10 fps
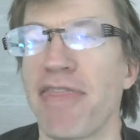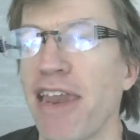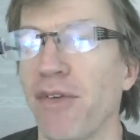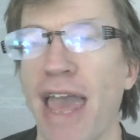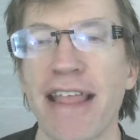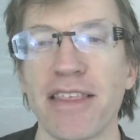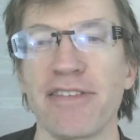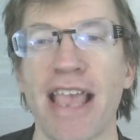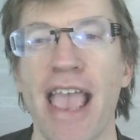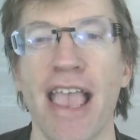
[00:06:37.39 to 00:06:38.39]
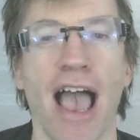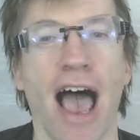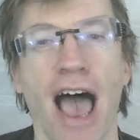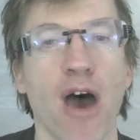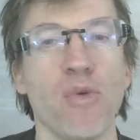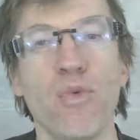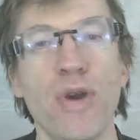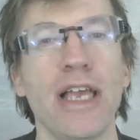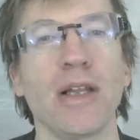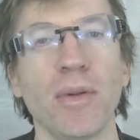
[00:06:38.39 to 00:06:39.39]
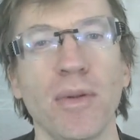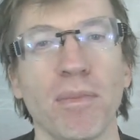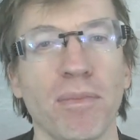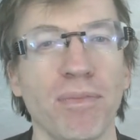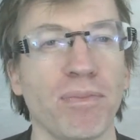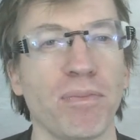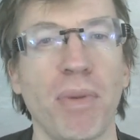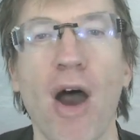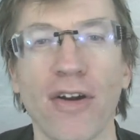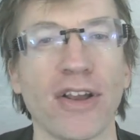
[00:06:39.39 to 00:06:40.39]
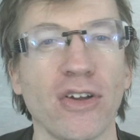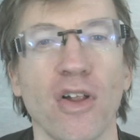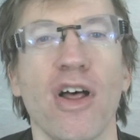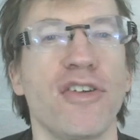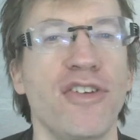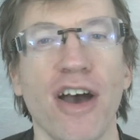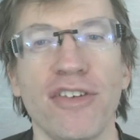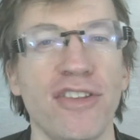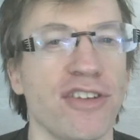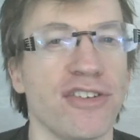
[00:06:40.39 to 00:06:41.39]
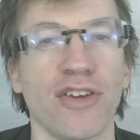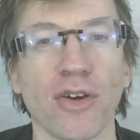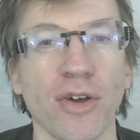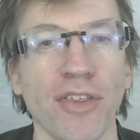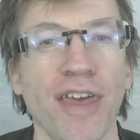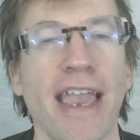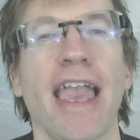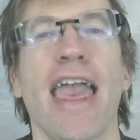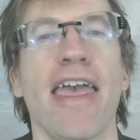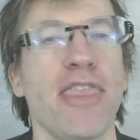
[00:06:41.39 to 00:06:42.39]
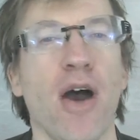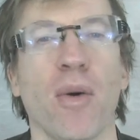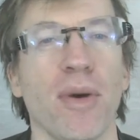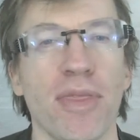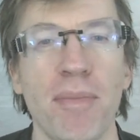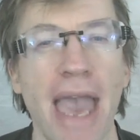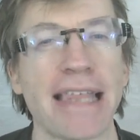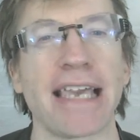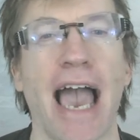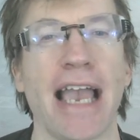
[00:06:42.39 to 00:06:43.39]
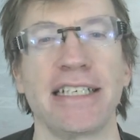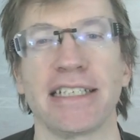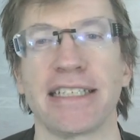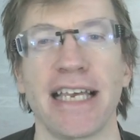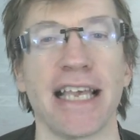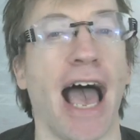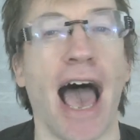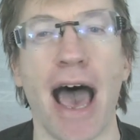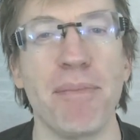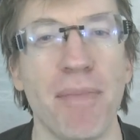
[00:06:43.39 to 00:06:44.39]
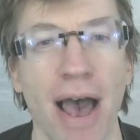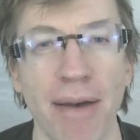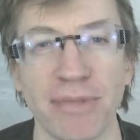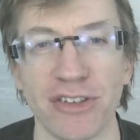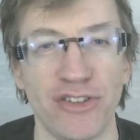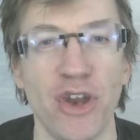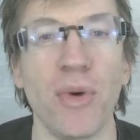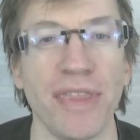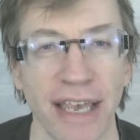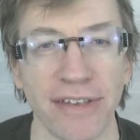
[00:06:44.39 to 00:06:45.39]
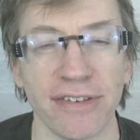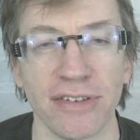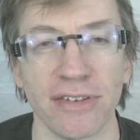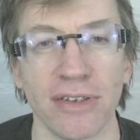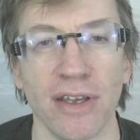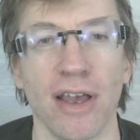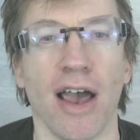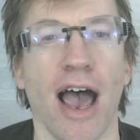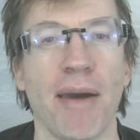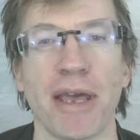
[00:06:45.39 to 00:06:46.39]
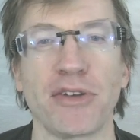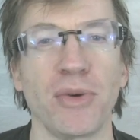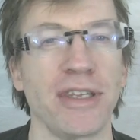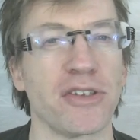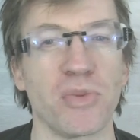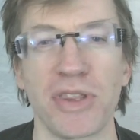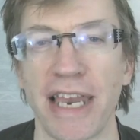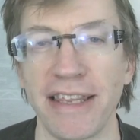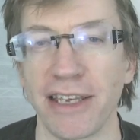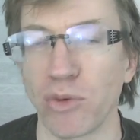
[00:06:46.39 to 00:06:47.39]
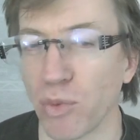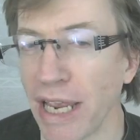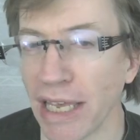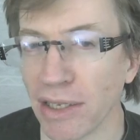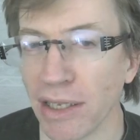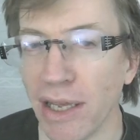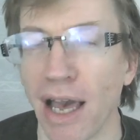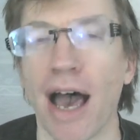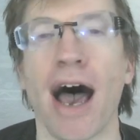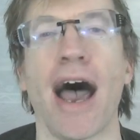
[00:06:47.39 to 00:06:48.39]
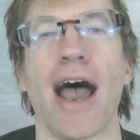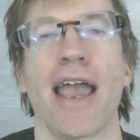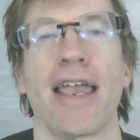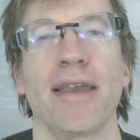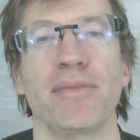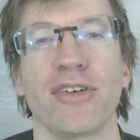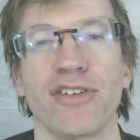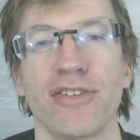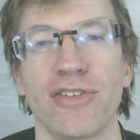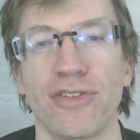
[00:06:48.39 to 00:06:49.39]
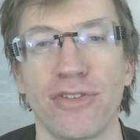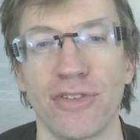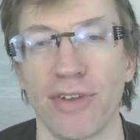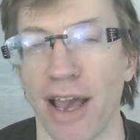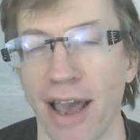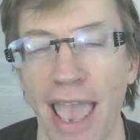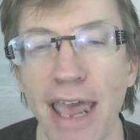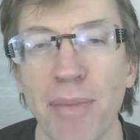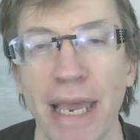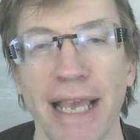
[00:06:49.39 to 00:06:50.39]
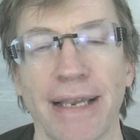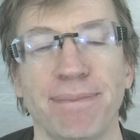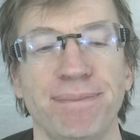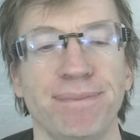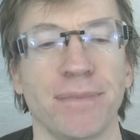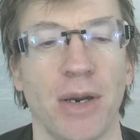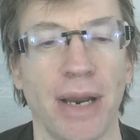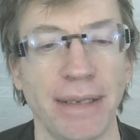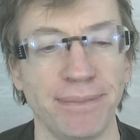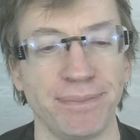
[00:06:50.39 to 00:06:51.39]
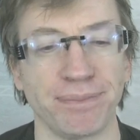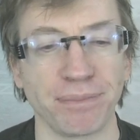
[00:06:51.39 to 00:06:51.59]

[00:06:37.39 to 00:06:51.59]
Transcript: They don't have to say a real particle does this circle thing. No, the math guy just says, I'm, I'm just doing this. I'm not doing this with anything real. I'm just uh, animating it, all right?